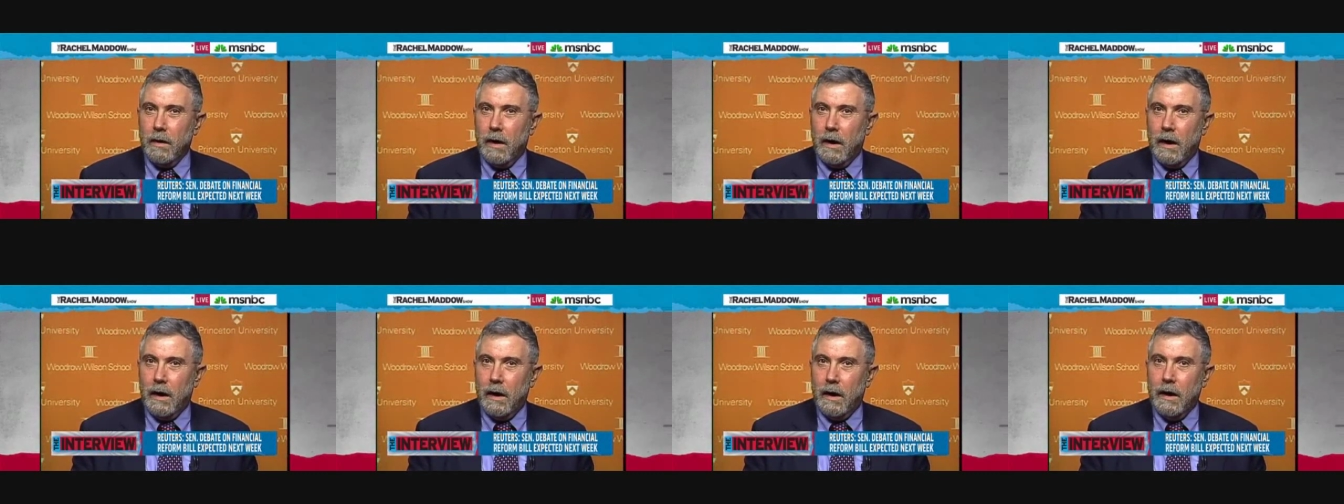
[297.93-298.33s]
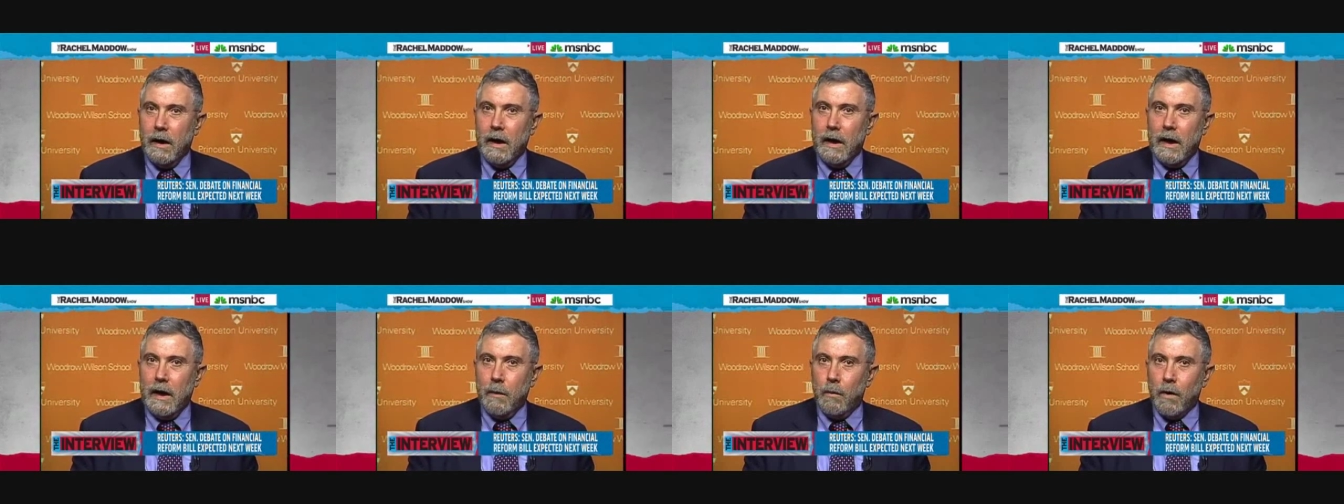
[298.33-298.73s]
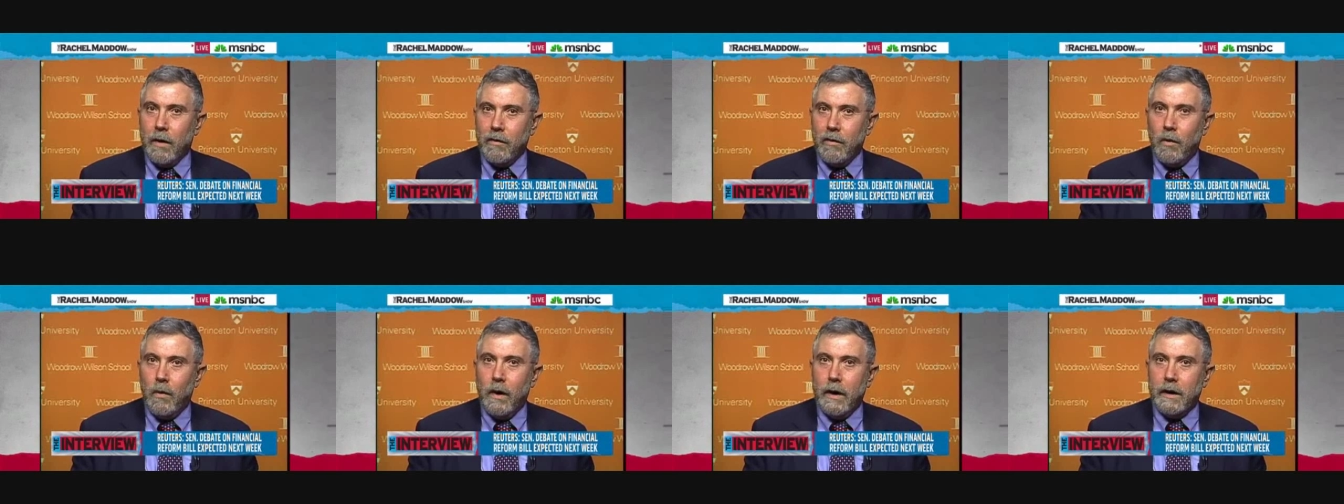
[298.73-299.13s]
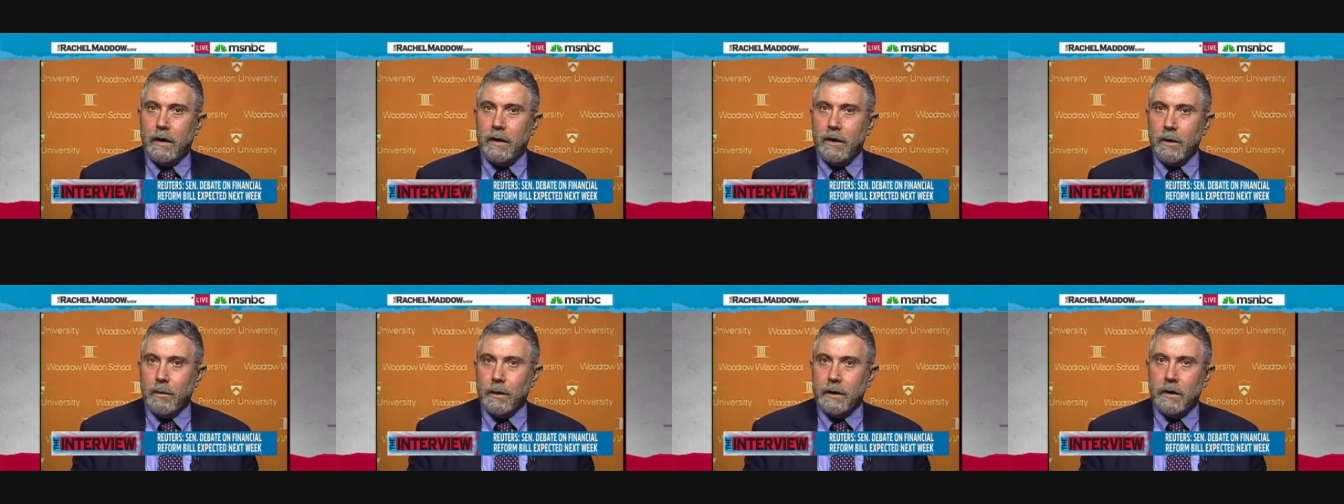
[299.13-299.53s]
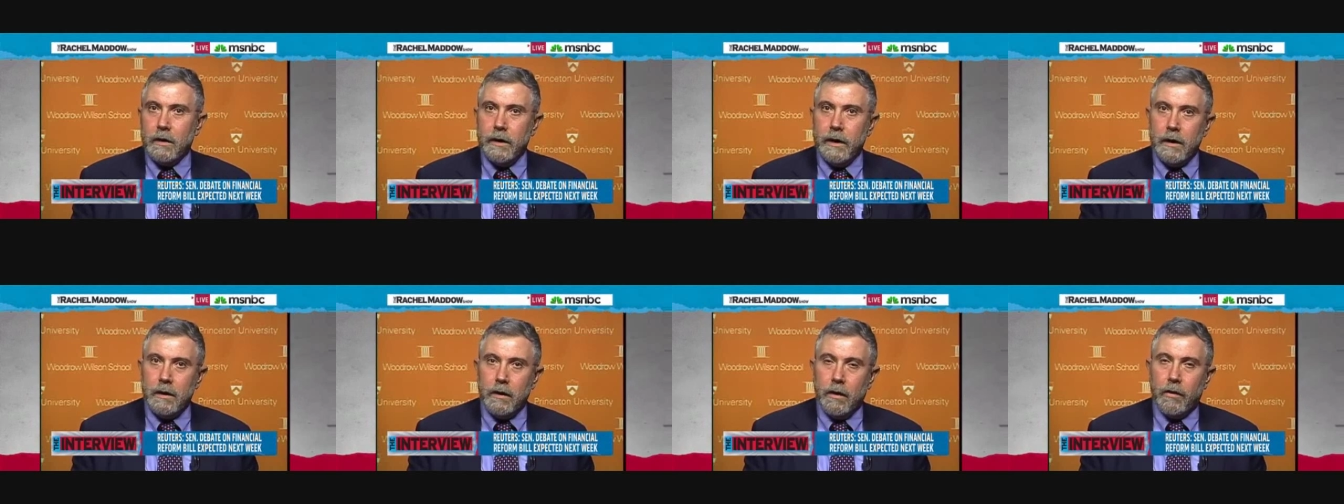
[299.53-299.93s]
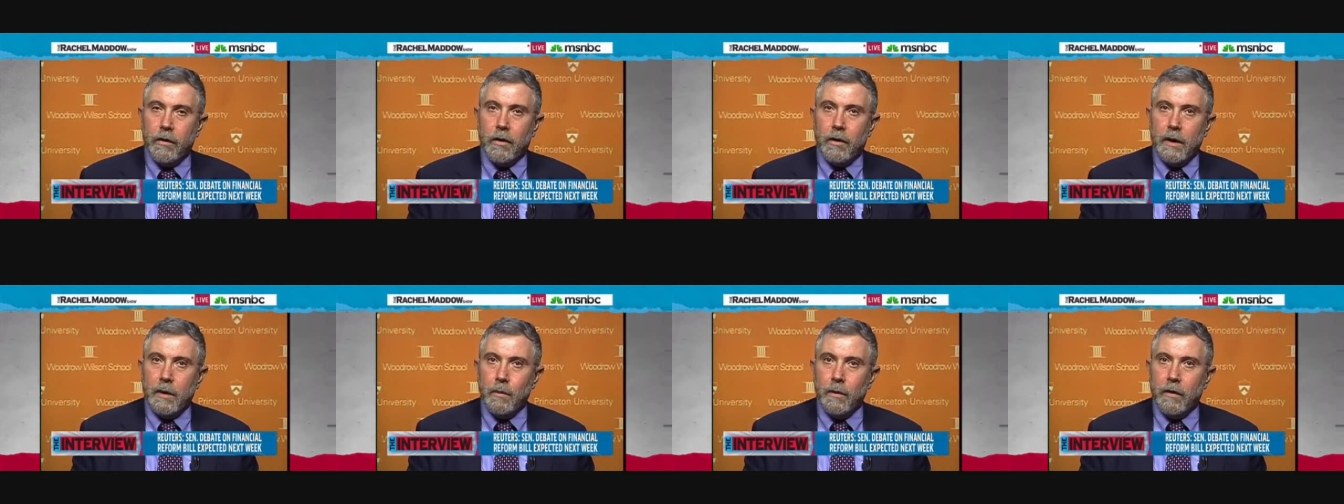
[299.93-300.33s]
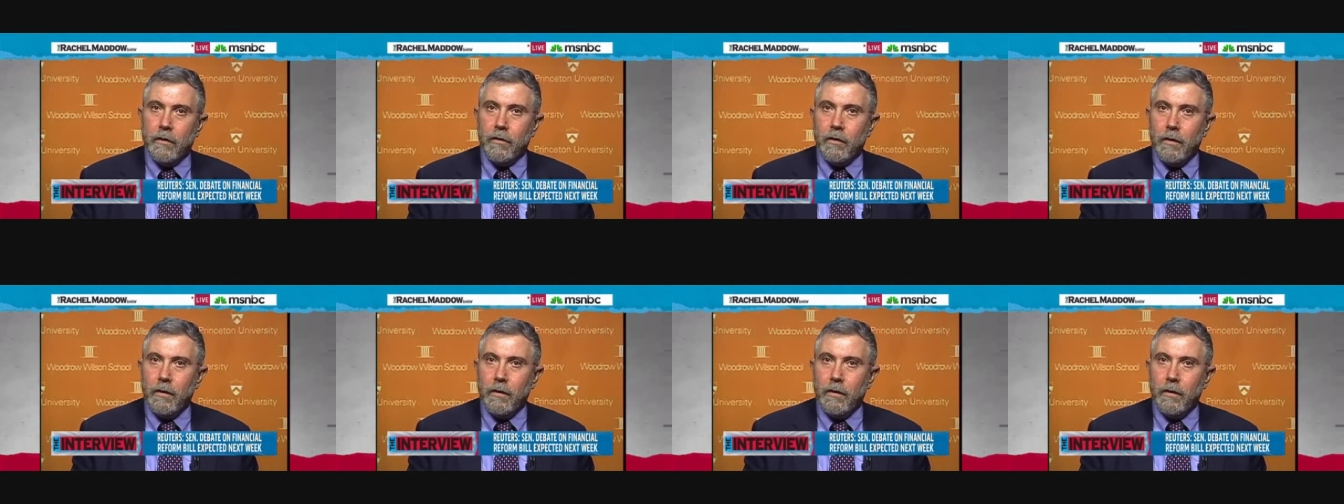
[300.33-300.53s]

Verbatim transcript: It wasn't quite clear what the legal authority was.